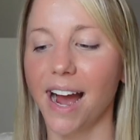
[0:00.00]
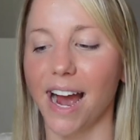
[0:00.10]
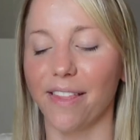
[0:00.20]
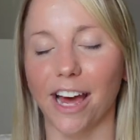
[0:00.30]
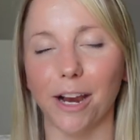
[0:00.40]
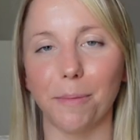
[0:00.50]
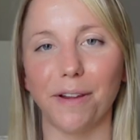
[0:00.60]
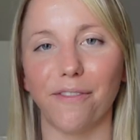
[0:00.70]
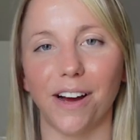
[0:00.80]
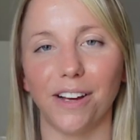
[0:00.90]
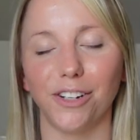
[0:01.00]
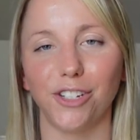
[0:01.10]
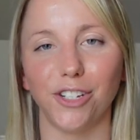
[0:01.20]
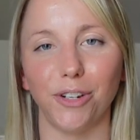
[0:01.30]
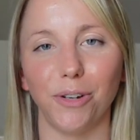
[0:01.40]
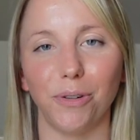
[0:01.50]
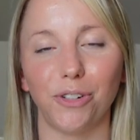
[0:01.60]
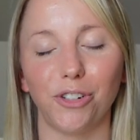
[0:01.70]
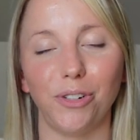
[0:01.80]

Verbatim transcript: I thought it'd be fun to